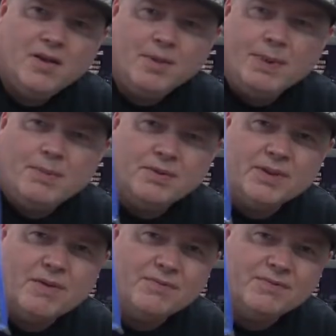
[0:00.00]
lot of people
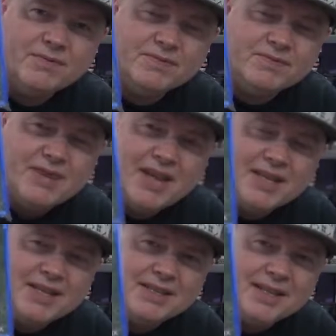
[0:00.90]
don't
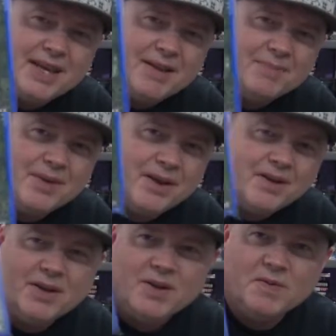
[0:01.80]
rate this game, but I
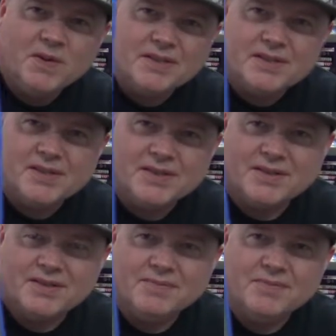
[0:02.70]
don't know if that's
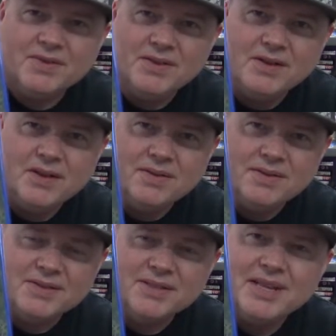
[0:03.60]
just,
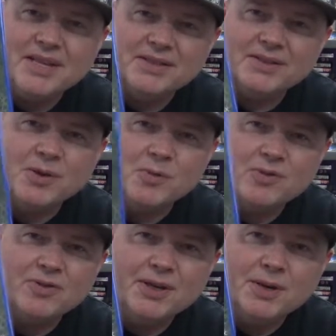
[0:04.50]
SNES
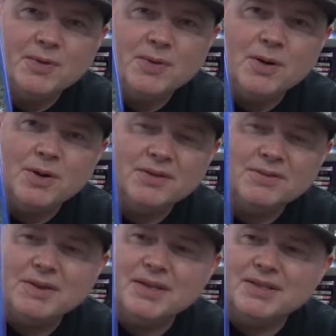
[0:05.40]
snobbery or what,
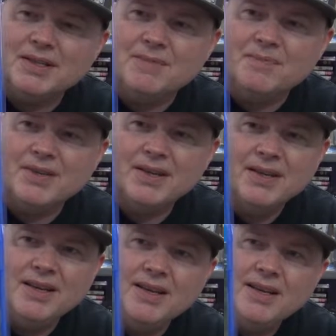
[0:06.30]
but I'm
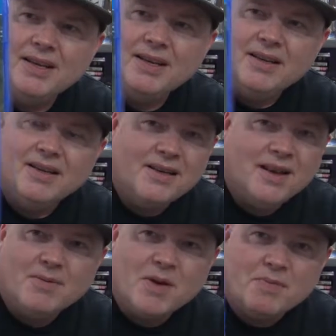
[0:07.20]

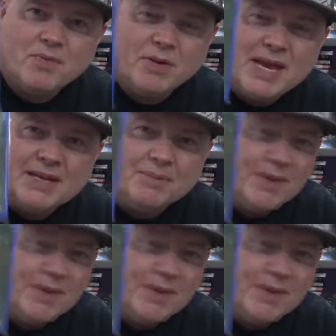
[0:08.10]
going to probably end up